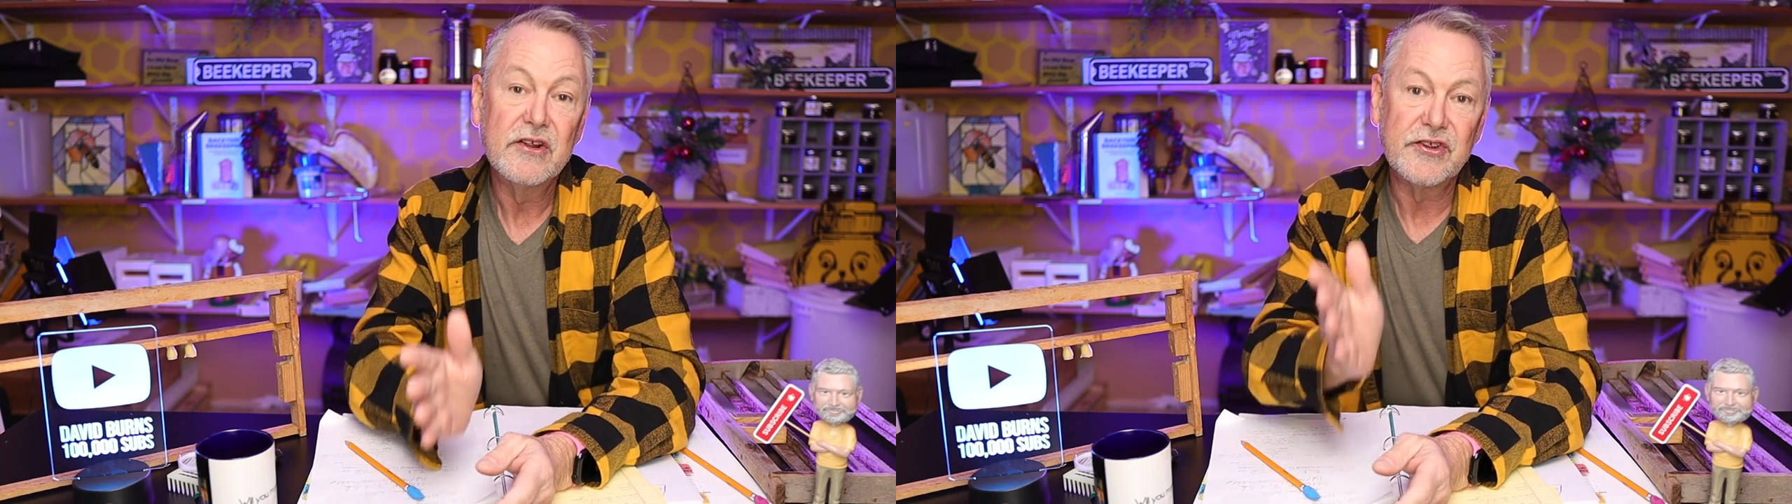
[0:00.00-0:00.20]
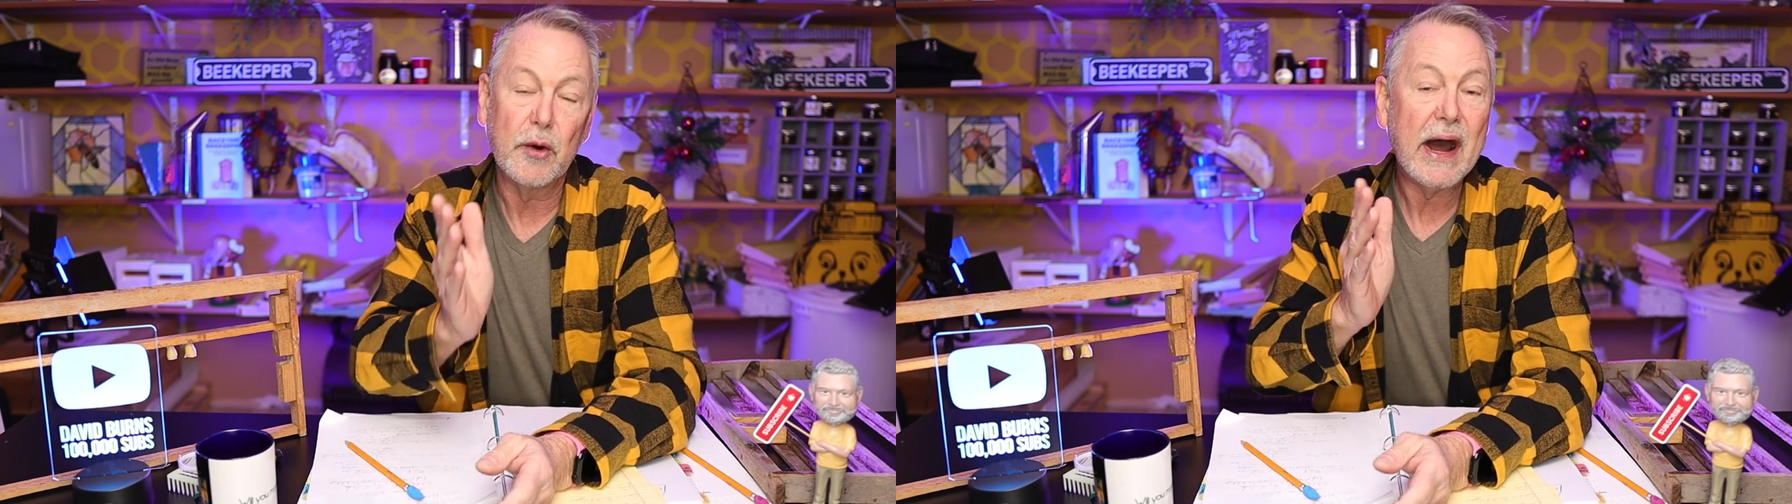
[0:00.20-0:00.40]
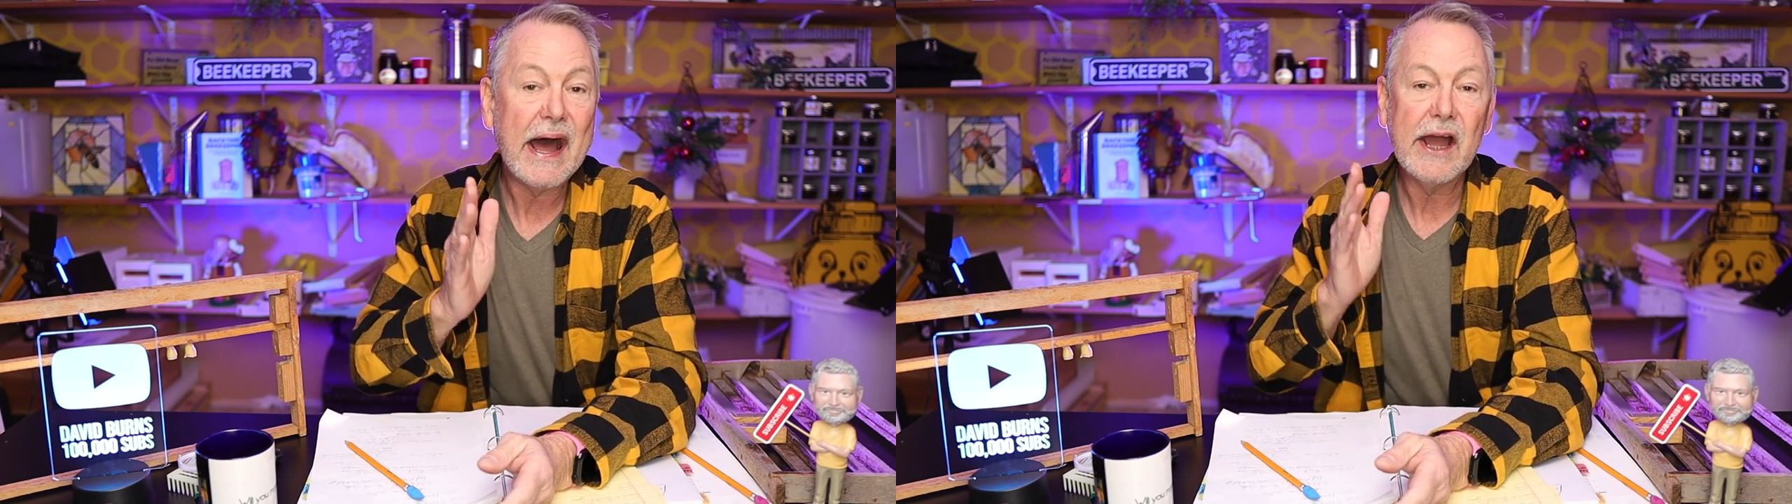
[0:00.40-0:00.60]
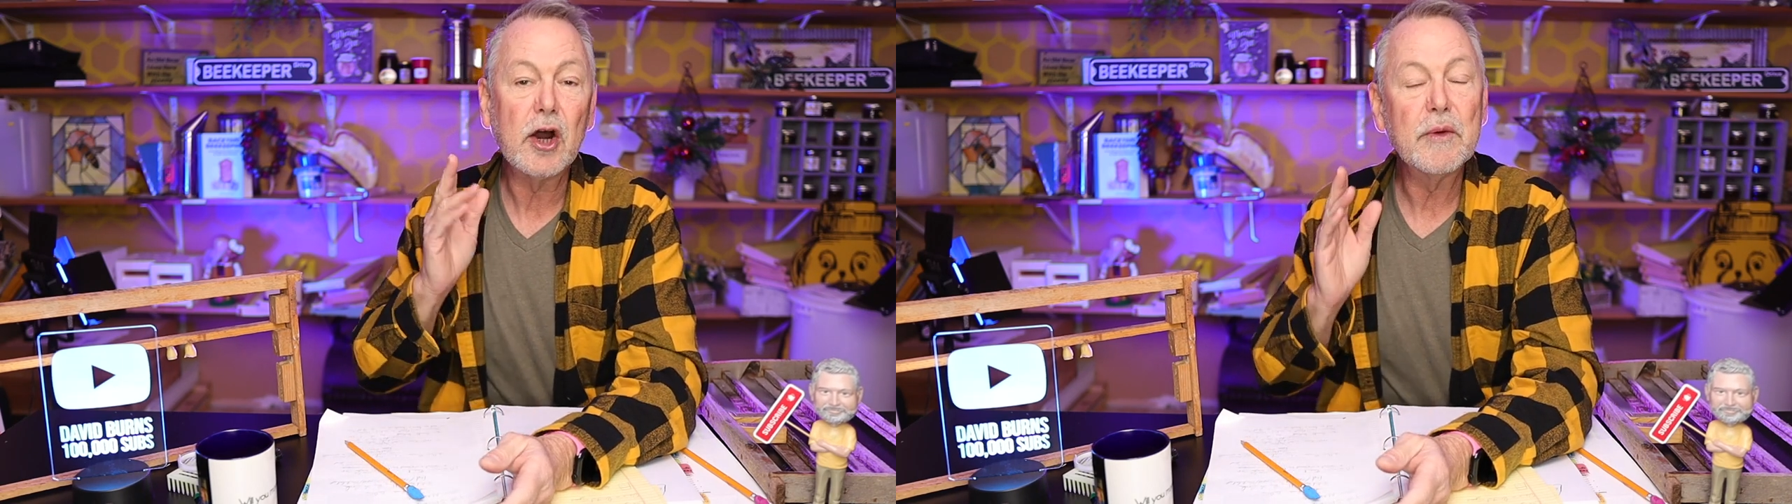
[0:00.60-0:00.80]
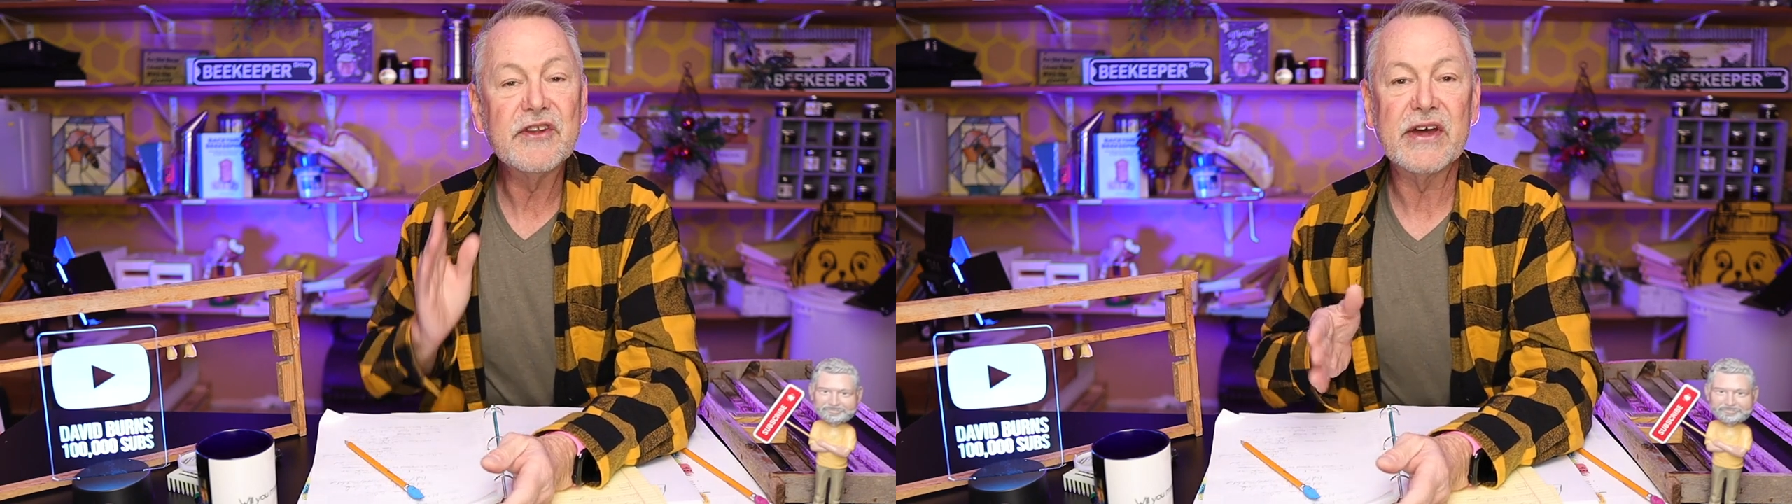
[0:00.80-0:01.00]
So I
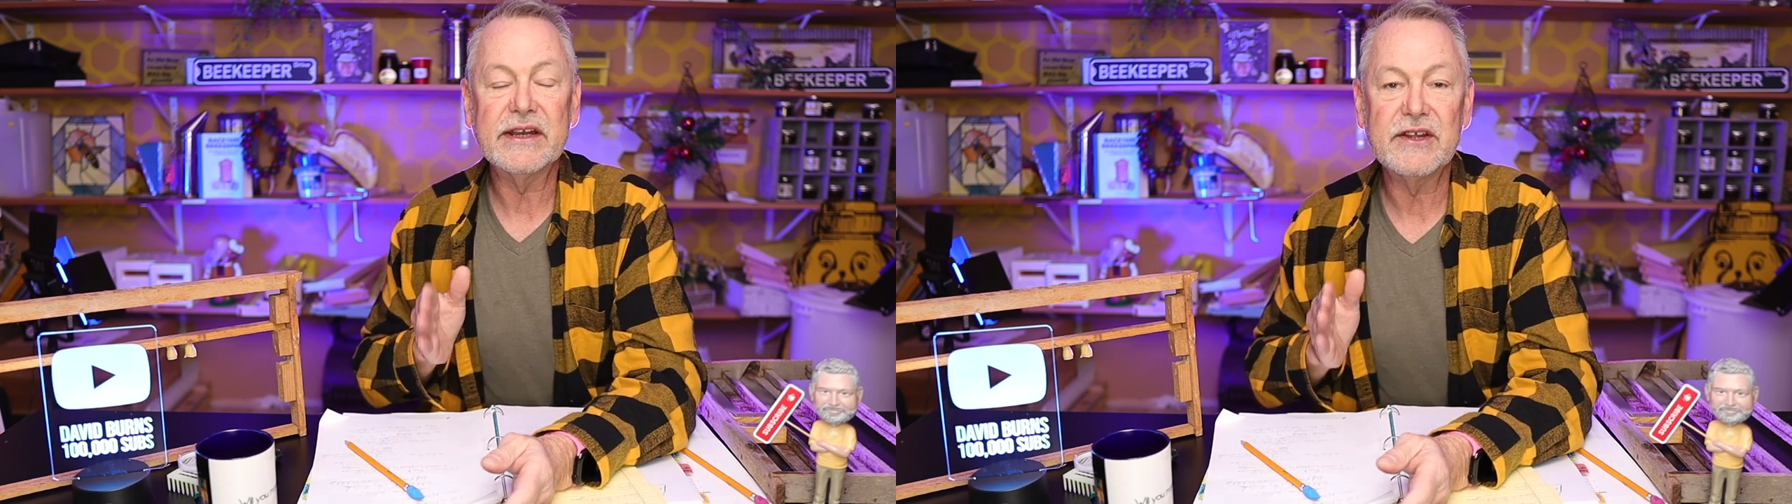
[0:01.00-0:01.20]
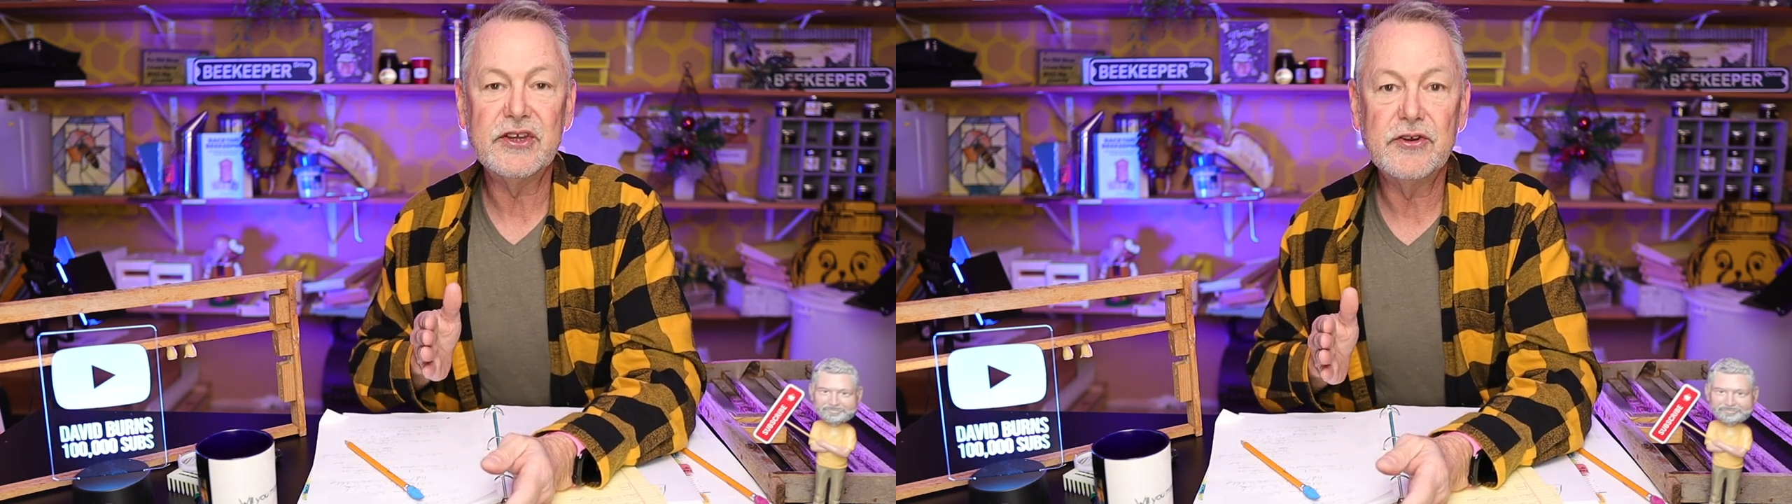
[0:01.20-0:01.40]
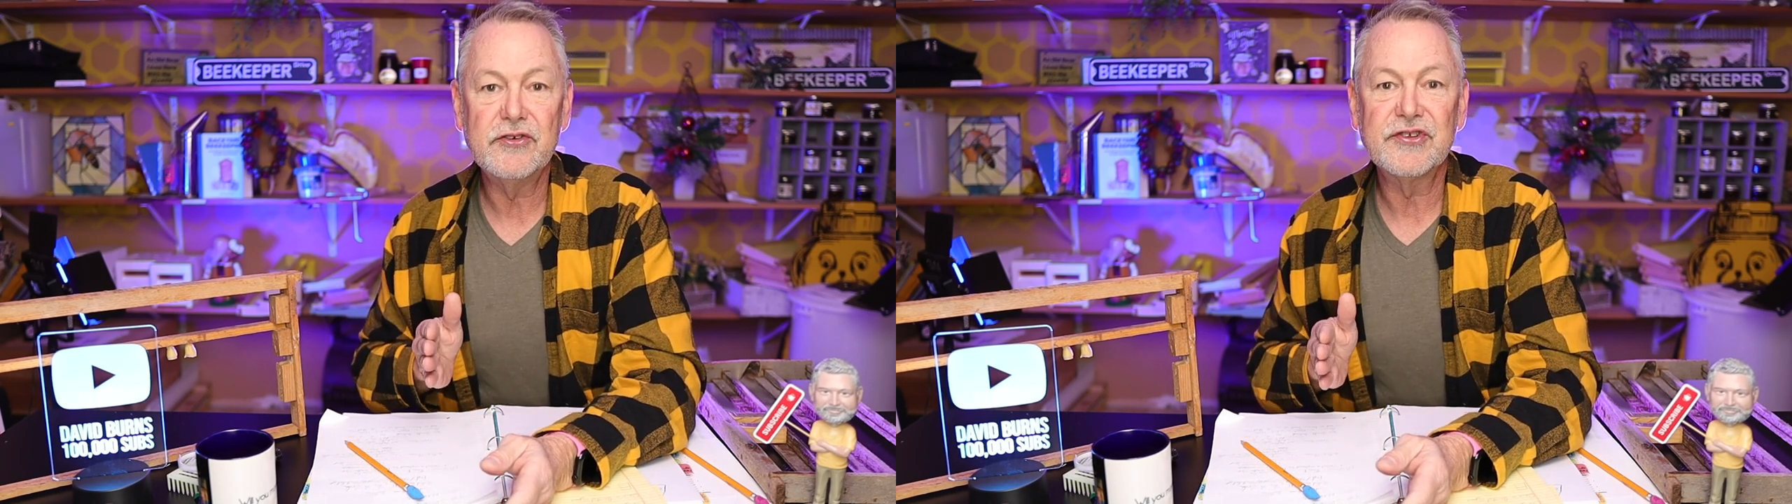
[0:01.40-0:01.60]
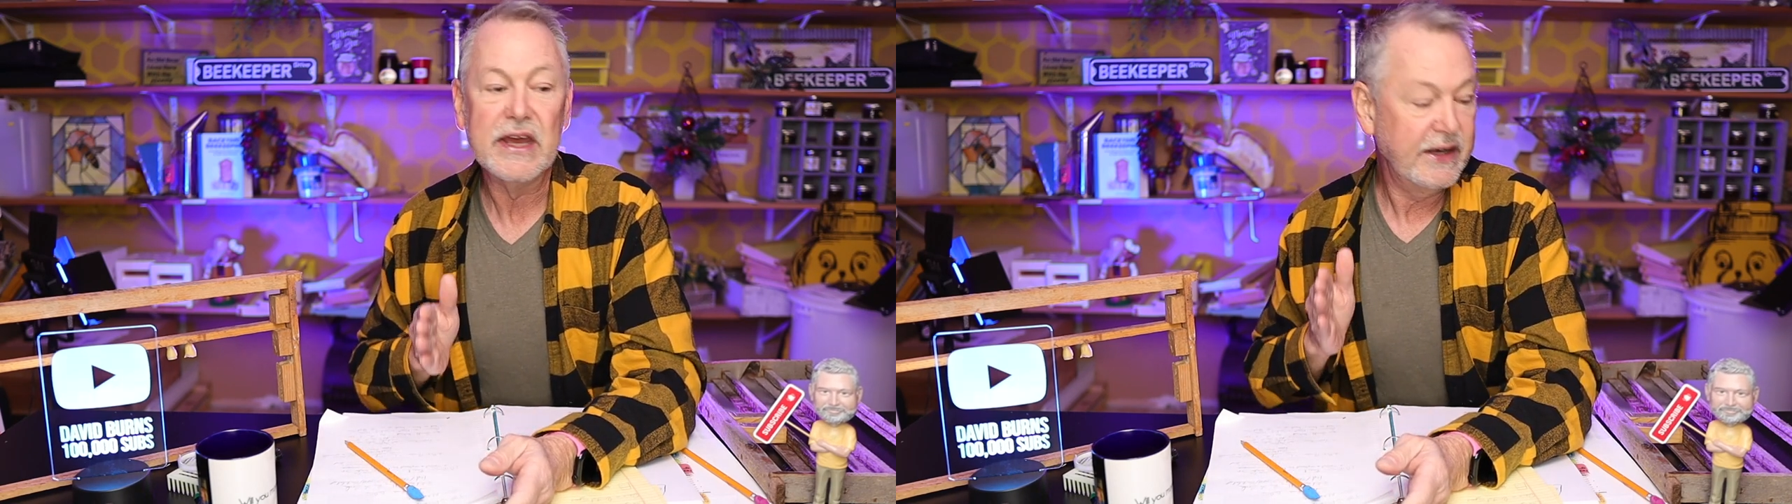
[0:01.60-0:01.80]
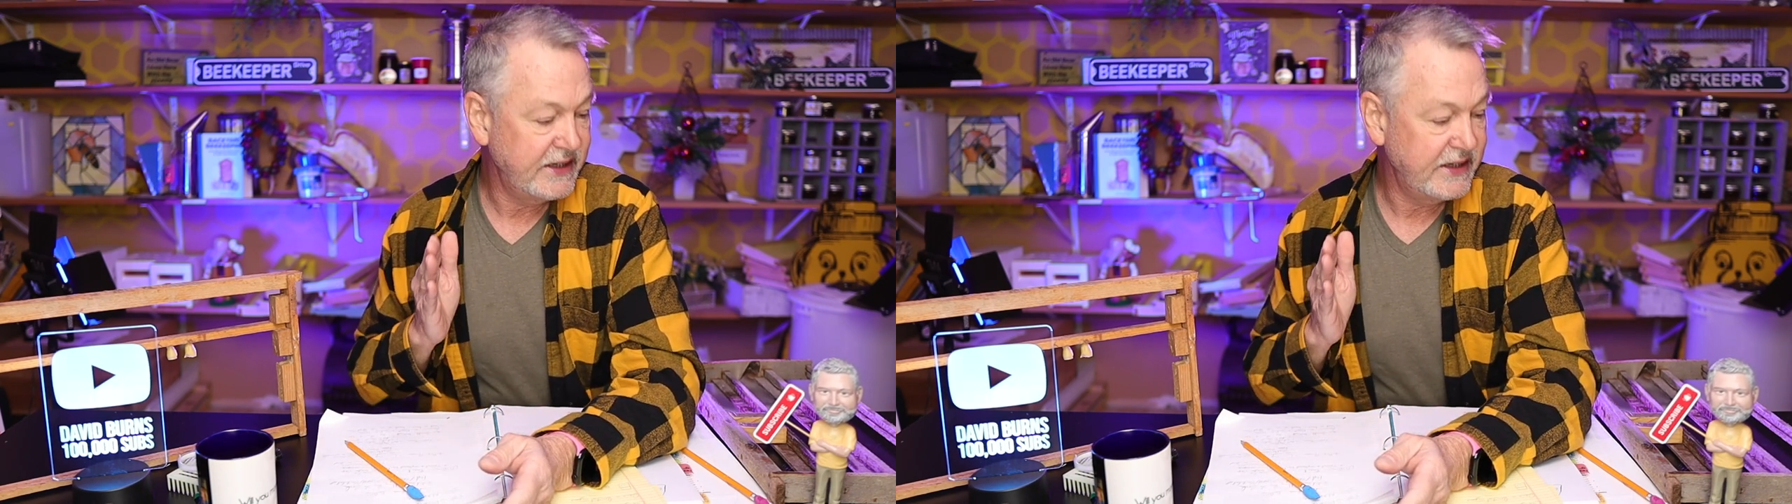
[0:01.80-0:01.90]
always like to use